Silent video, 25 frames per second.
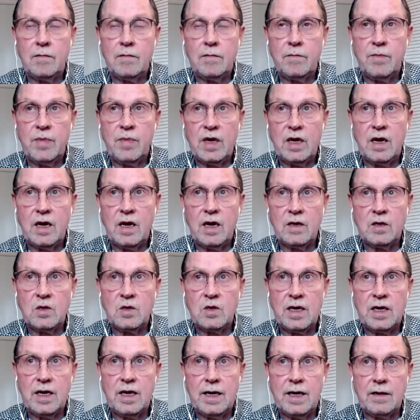because
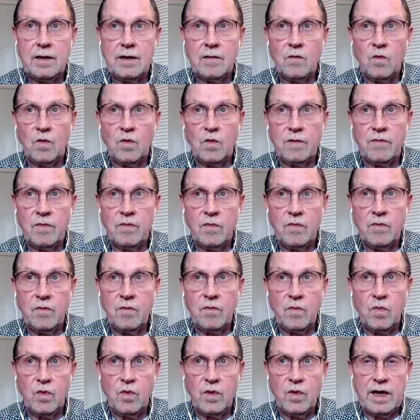
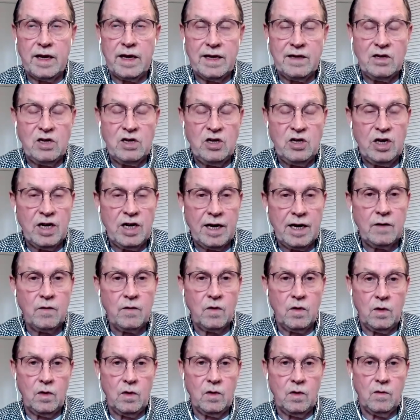we in
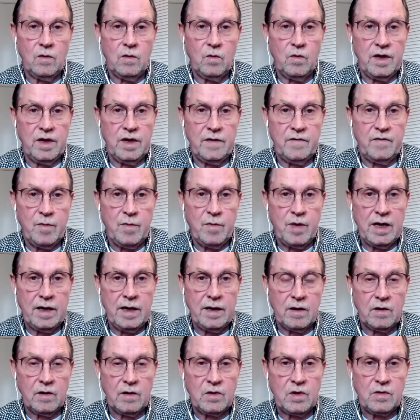general, we've been,
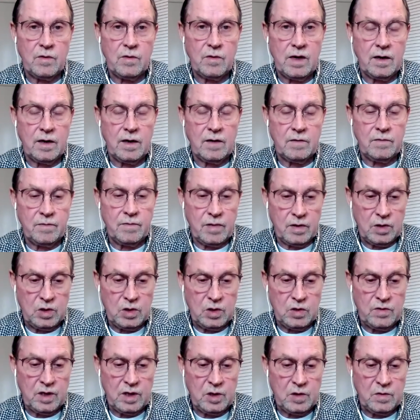our
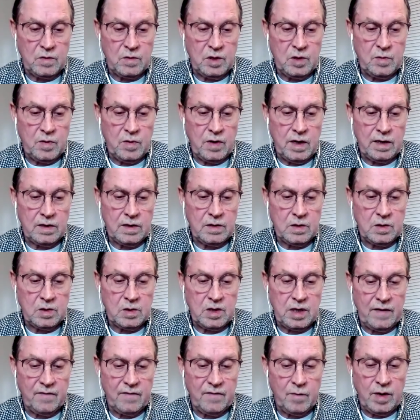stress responses
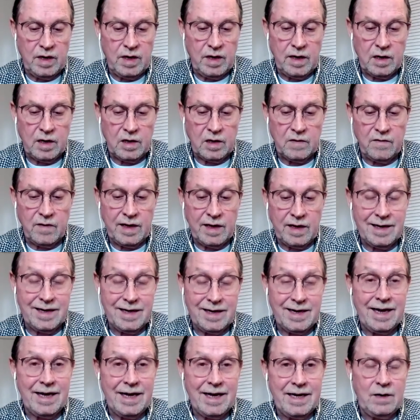have been
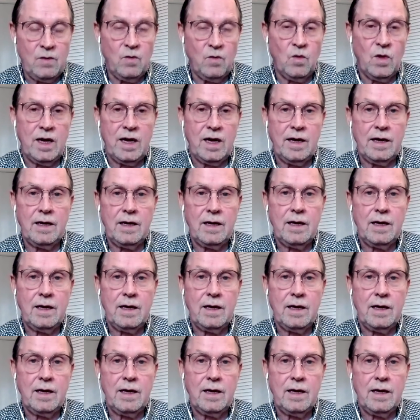elevated anyway.